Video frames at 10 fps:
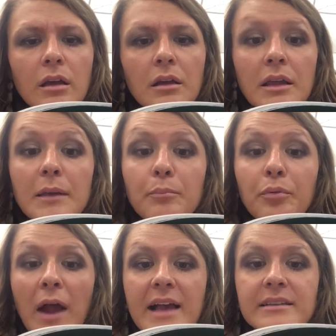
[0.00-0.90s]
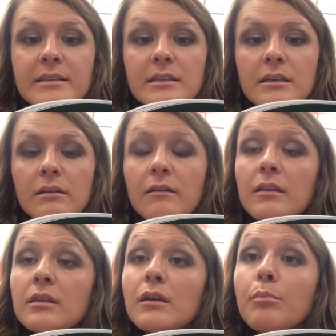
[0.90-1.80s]
He pressed
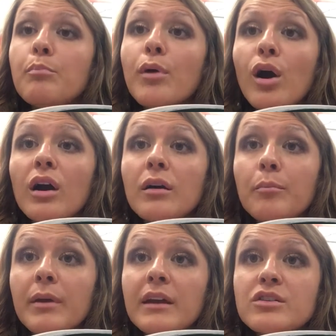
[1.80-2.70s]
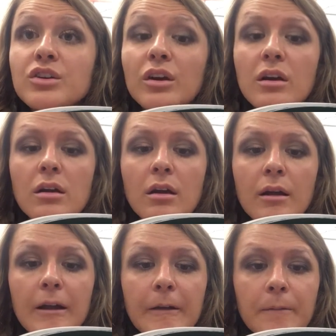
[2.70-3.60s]
the book picture.
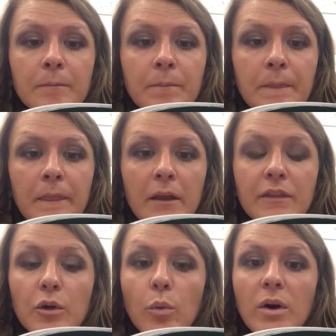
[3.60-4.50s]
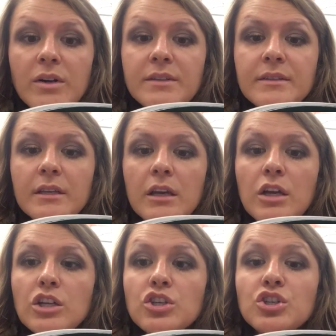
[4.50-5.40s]
The words
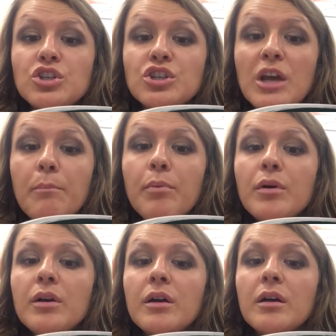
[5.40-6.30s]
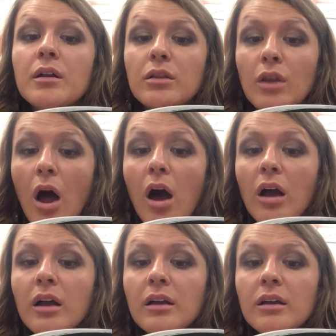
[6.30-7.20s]
ship log
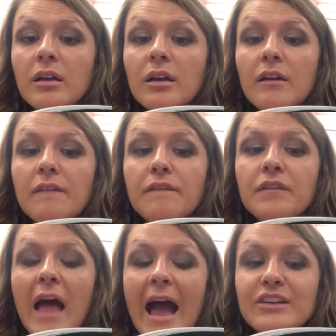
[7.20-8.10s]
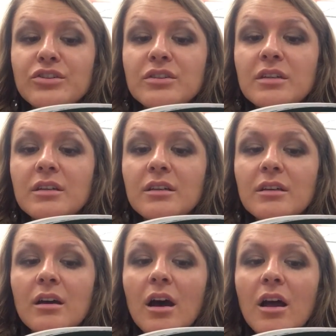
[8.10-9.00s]
flashed
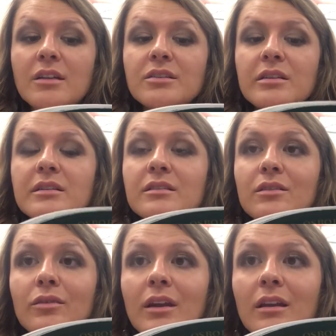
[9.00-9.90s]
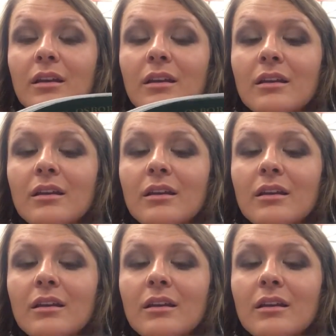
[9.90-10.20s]
onto the screen.